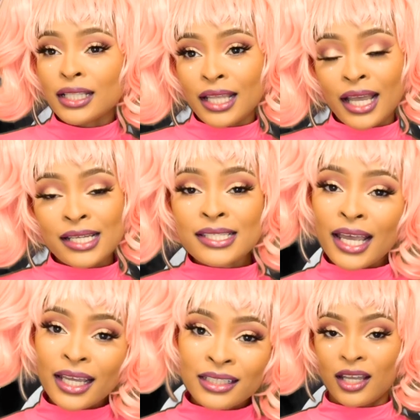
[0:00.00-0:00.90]
Like I
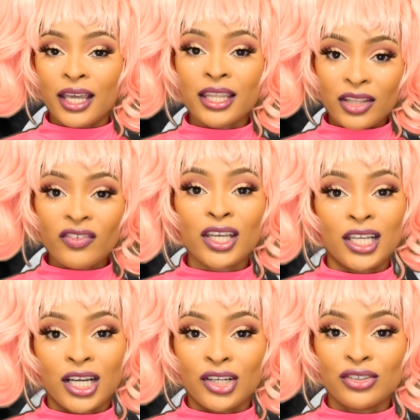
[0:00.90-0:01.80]
said in the
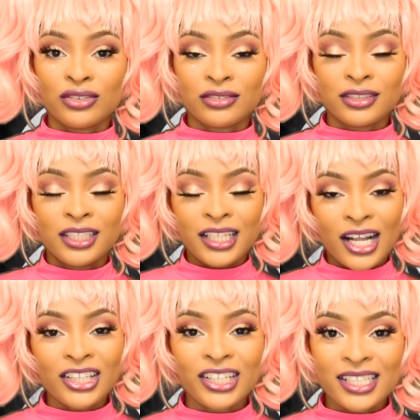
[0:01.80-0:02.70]
video,
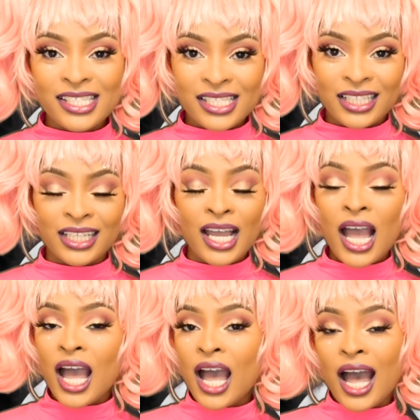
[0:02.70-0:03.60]
y'all are gonna see
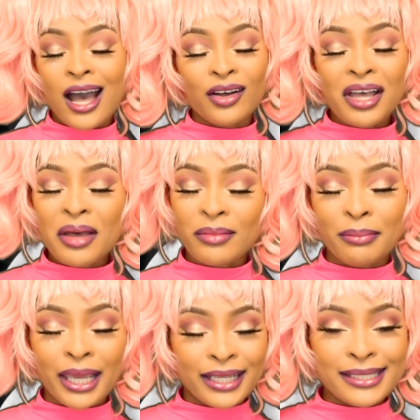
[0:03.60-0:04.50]
I don't got
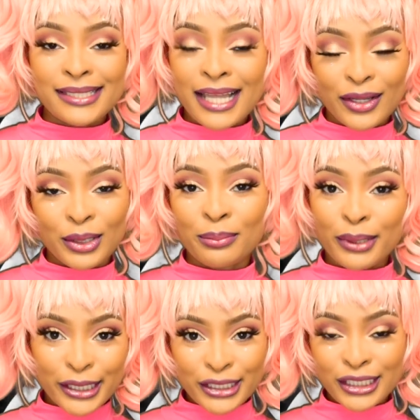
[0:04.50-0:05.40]
Megan Thee Stallion
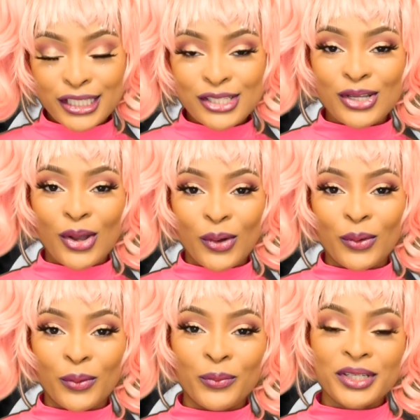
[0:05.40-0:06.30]
budget,
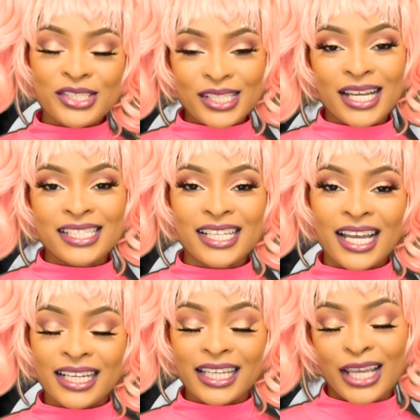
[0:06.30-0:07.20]
so we just had to
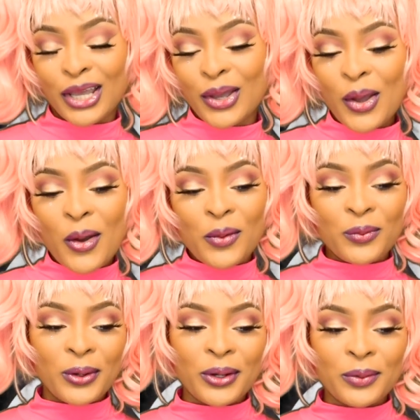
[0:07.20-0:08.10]
kind of get
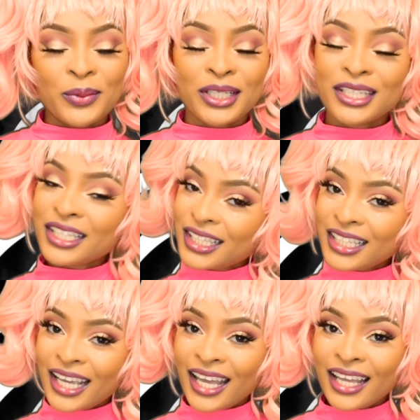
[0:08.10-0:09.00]
what we could
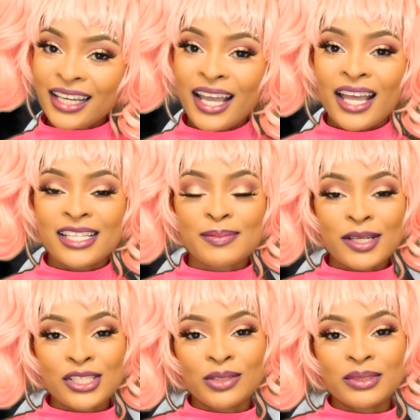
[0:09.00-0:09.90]
get,
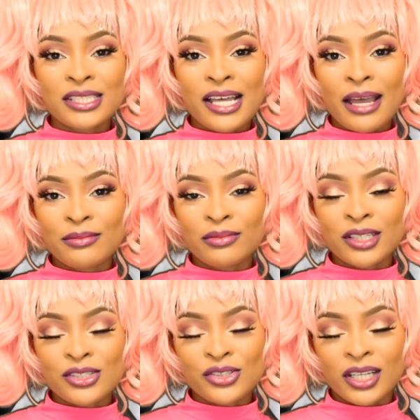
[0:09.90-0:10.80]
especially with the time
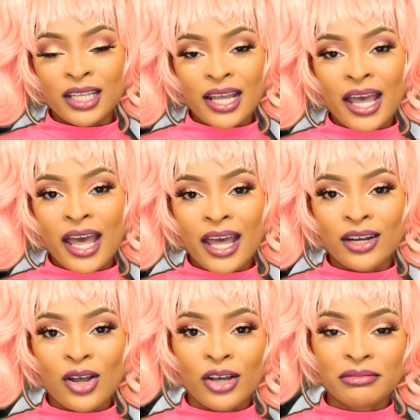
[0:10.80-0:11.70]
constraint that I had
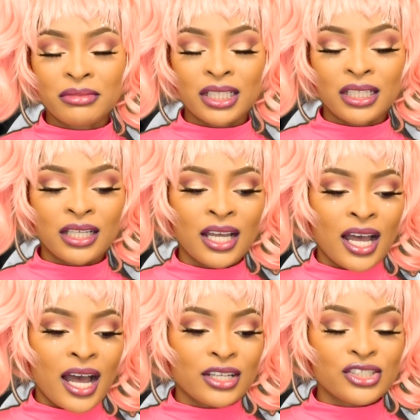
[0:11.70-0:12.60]
on me,
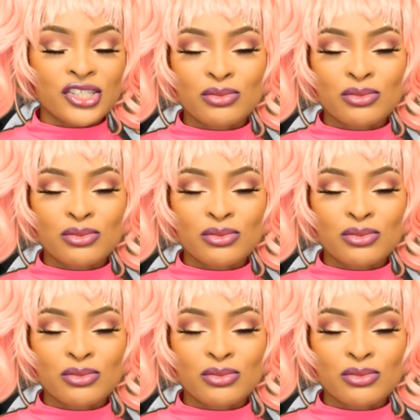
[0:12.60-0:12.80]
just